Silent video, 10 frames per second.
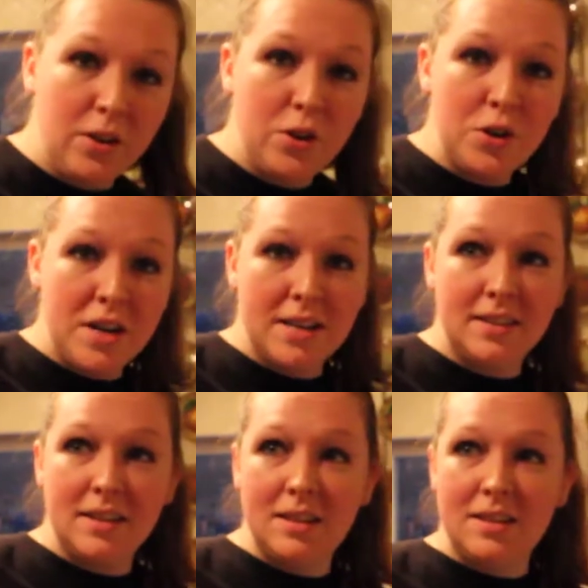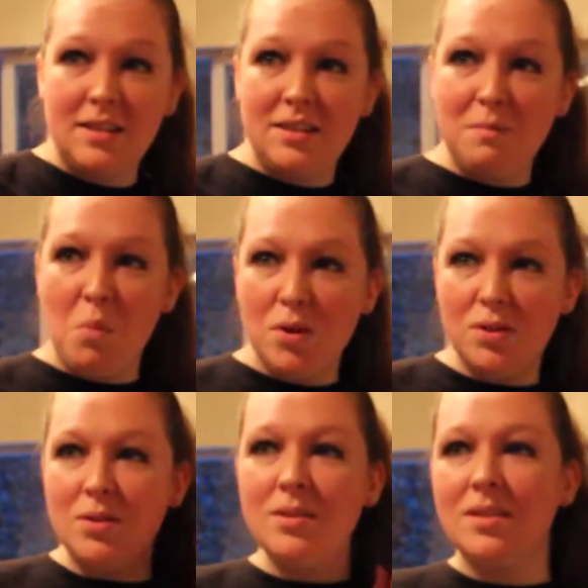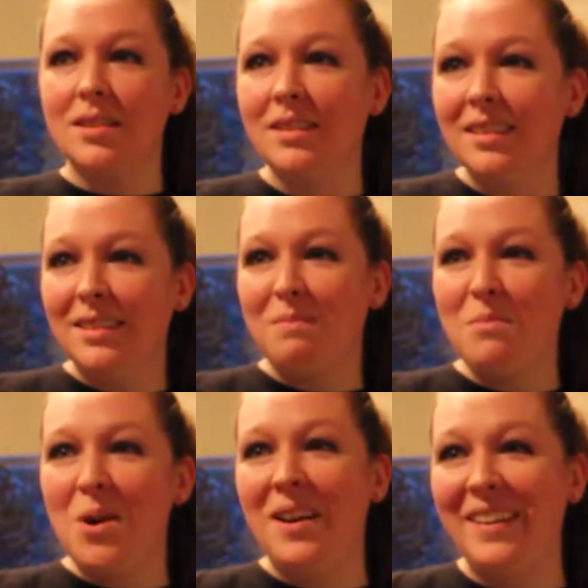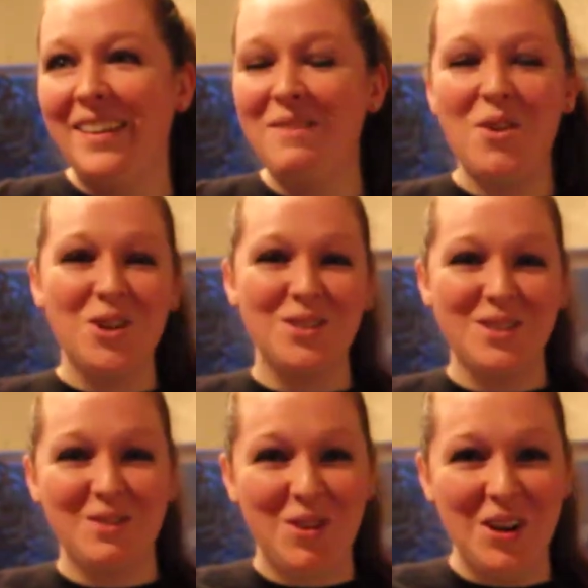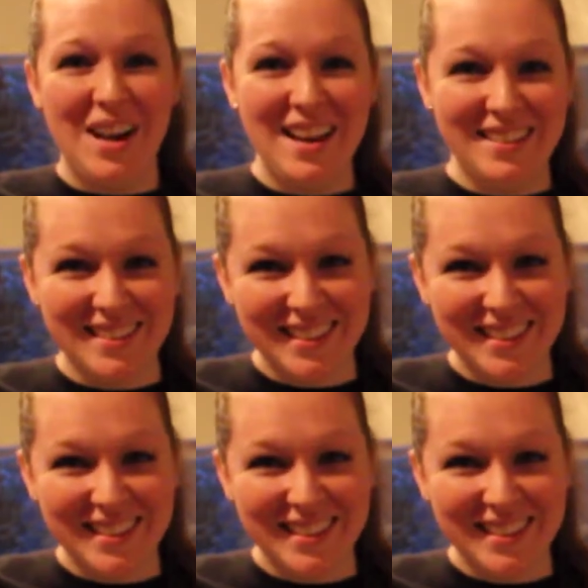goodness morsels. Morsels of goodness.